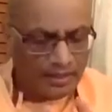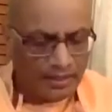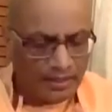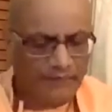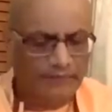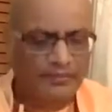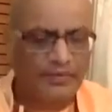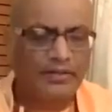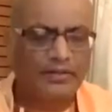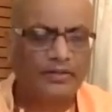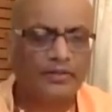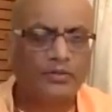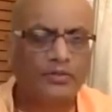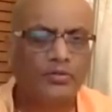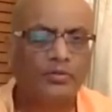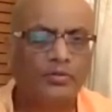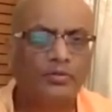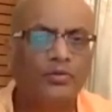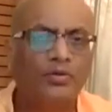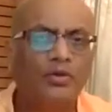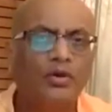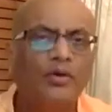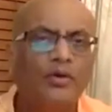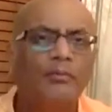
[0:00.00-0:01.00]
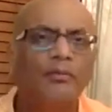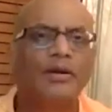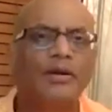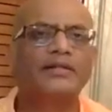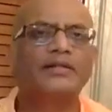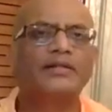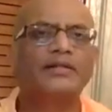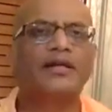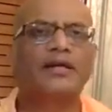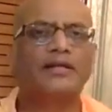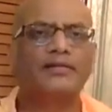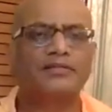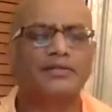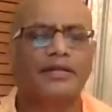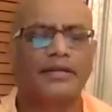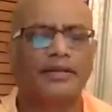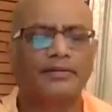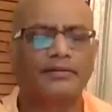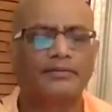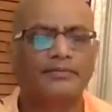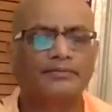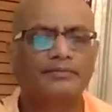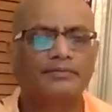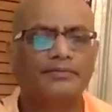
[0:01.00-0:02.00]
never do multitasking.
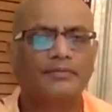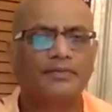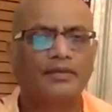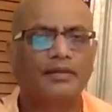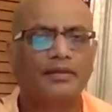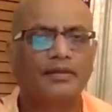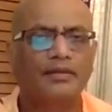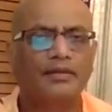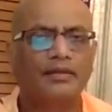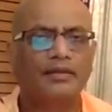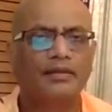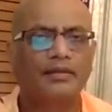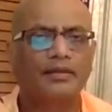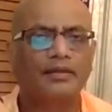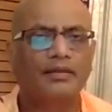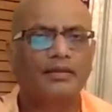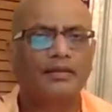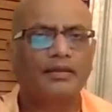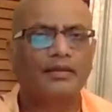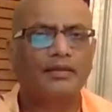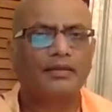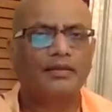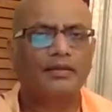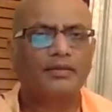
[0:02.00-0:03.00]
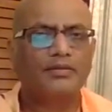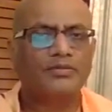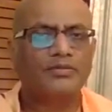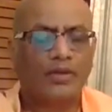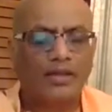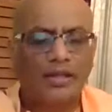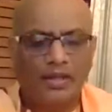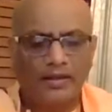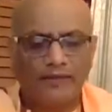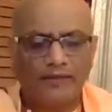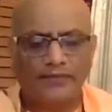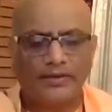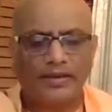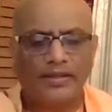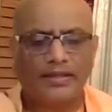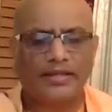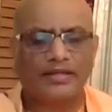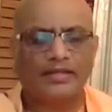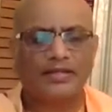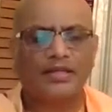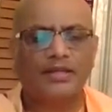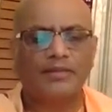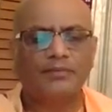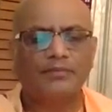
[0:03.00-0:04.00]
So if I
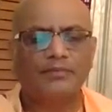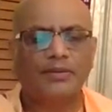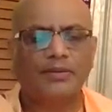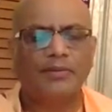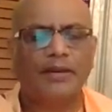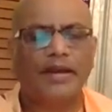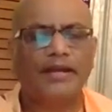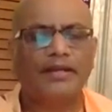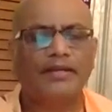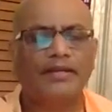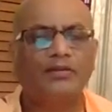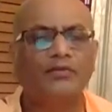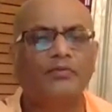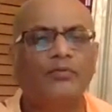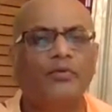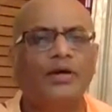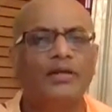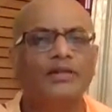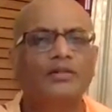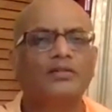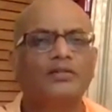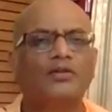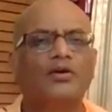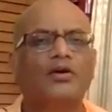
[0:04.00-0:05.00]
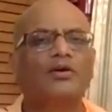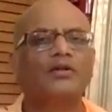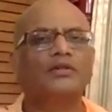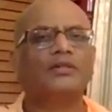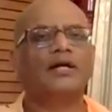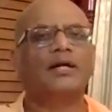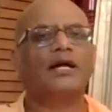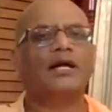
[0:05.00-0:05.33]
can keep the mind in one thought, the